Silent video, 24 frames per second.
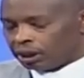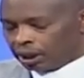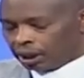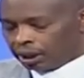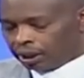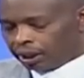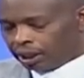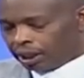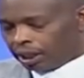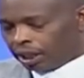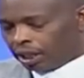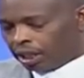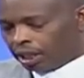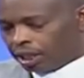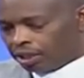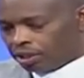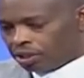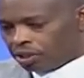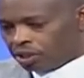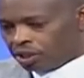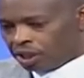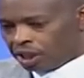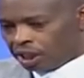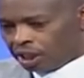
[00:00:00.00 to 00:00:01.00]
like as
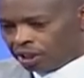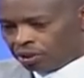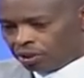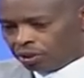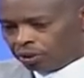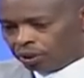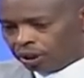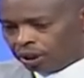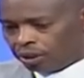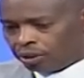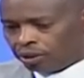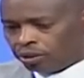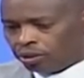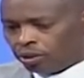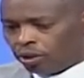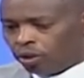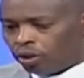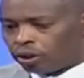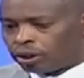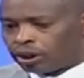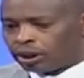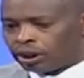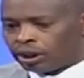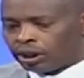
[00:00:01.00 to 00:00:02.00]
I say, talking to
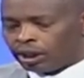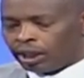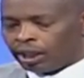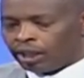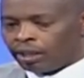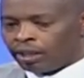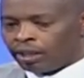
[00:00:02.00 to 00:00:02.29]
auditor,